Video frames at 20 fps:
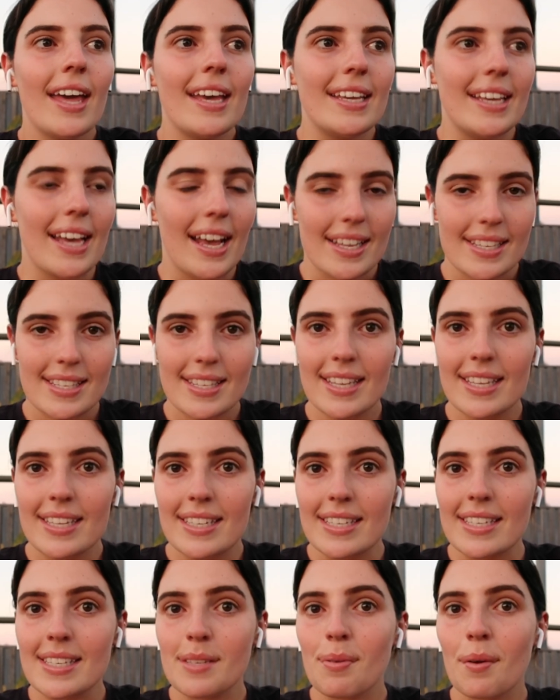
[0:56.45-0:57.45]
yes,
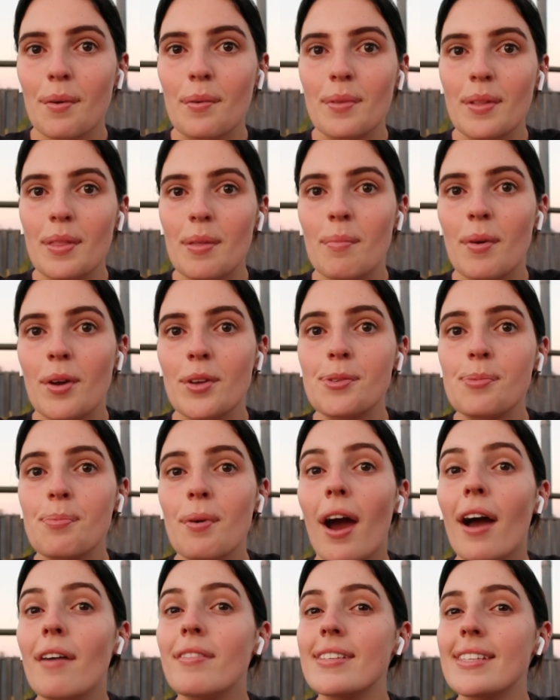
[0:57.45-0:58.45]
this is probably the most
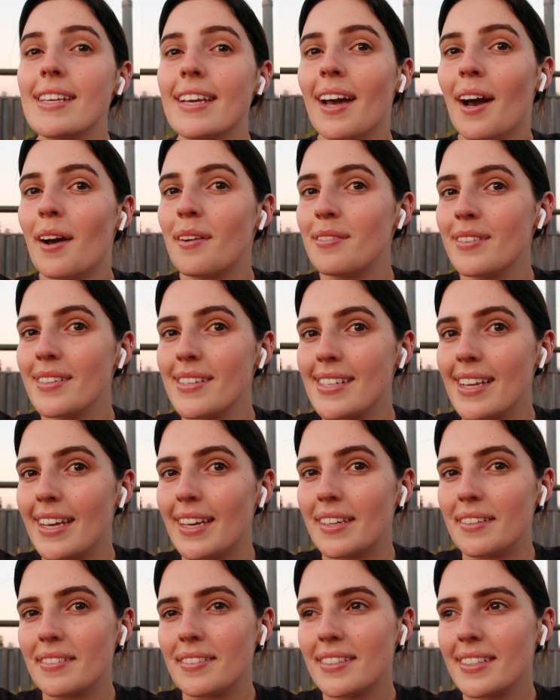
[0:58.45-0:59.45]
privacy I've
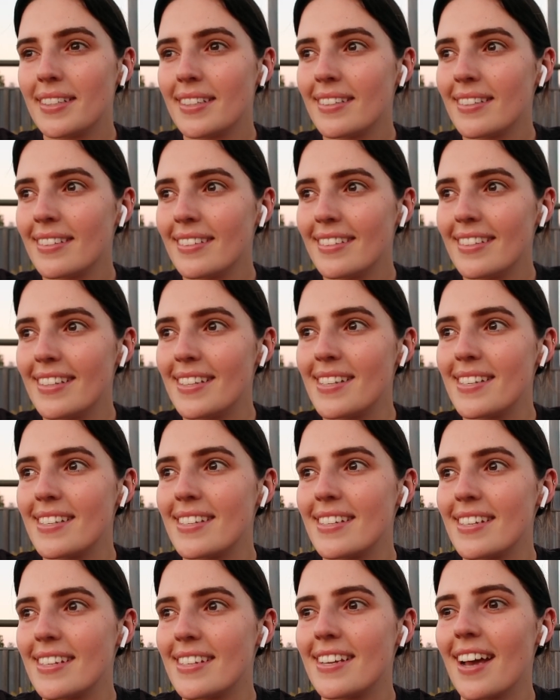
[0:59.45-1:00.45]
received this
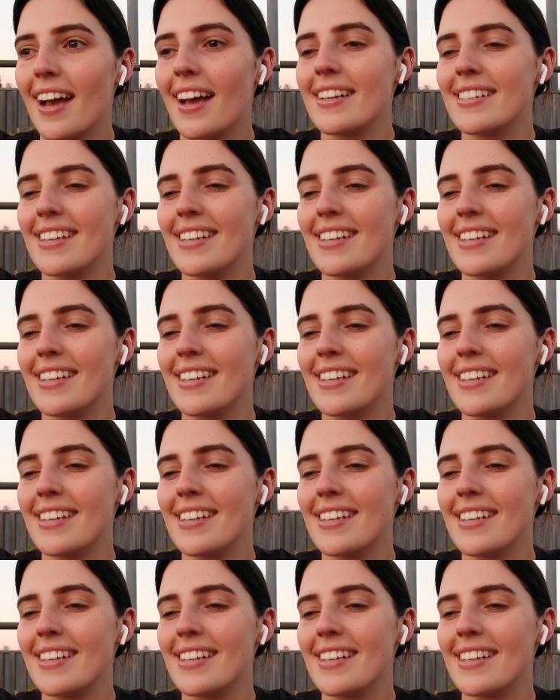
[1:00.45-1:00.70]
entire